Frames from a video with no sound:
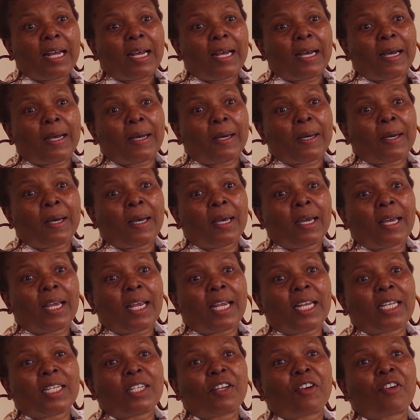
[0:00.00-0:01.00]

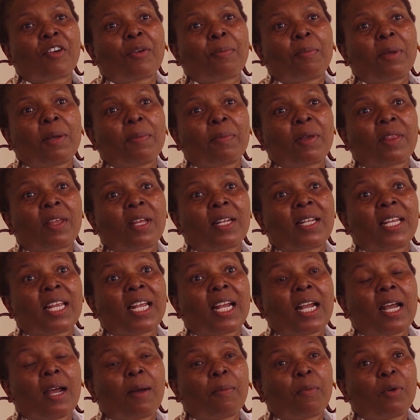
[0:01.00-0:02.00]
and remember that
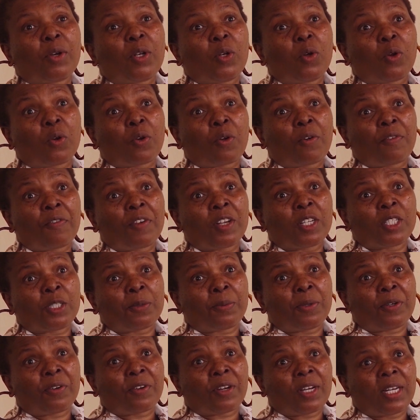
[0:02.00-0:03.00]
they come with a lot of
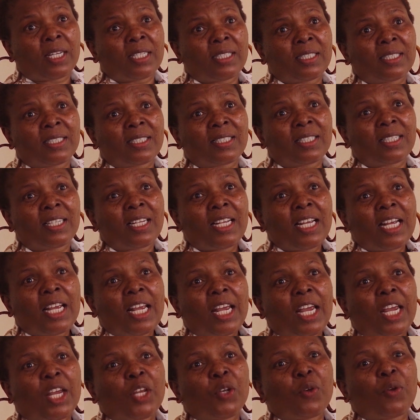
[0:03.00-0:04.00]
experience.
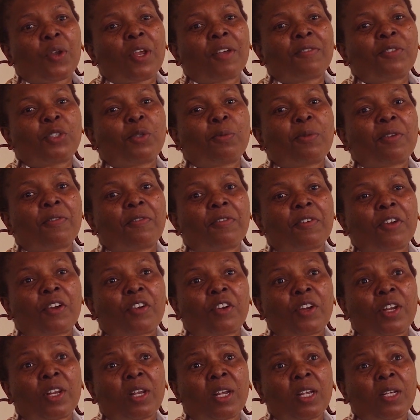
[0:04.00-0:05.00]
And you have to be
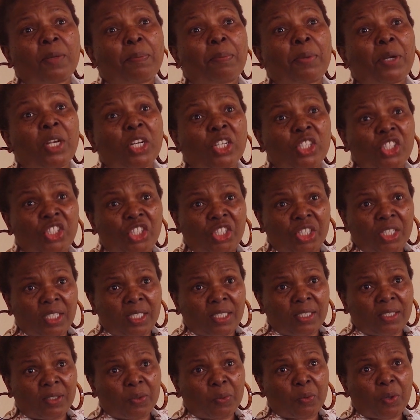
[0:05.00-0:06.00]
very
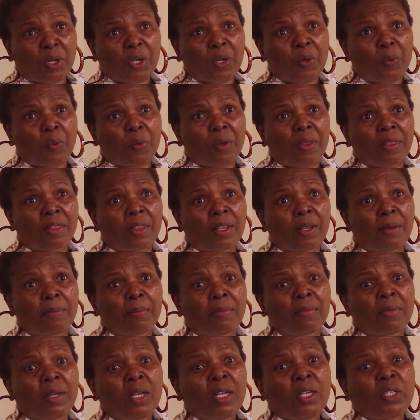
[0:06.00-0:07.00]
patient working with
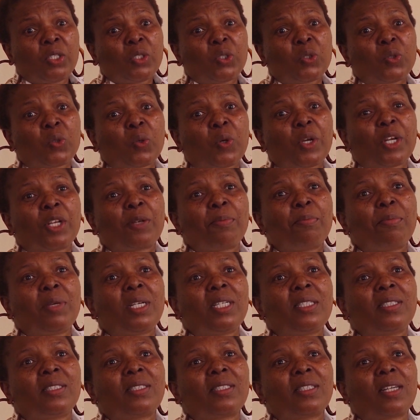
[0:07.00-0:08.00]
them. So it
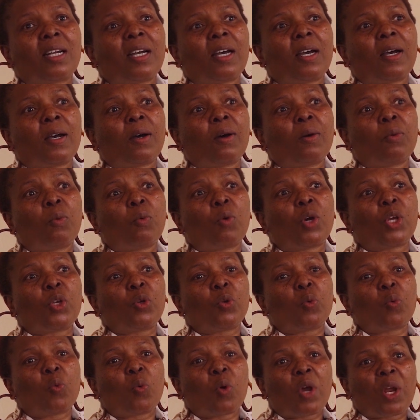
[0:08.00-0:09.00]
means
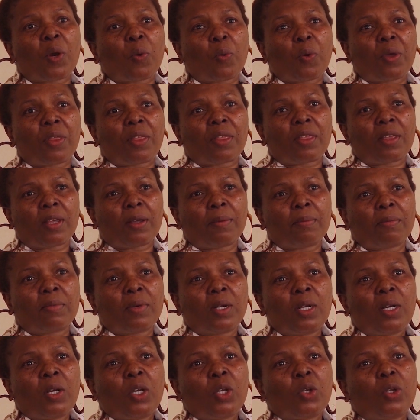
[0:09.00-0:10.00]
when you work with
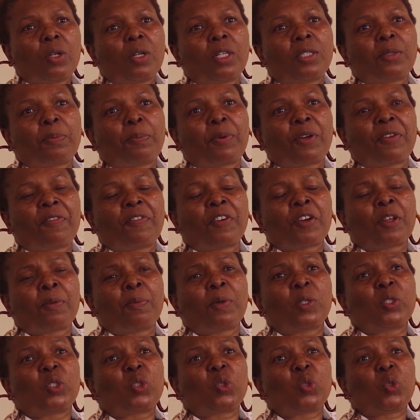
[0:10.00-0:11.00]
them, it's
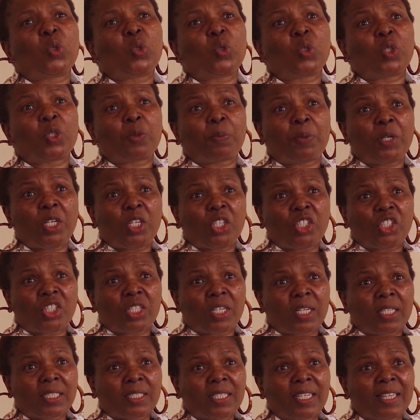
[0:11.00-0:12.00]
preferable to use
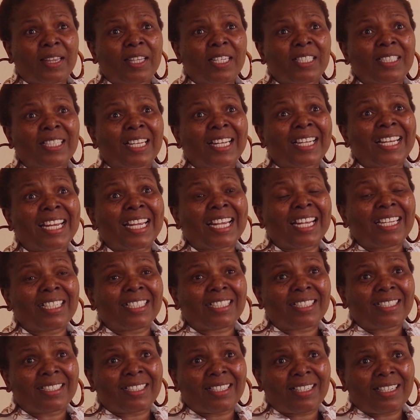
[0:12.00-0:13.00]
pictures, the things that they
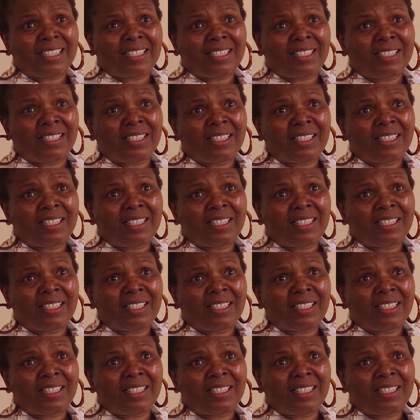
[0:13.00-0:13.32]
can see.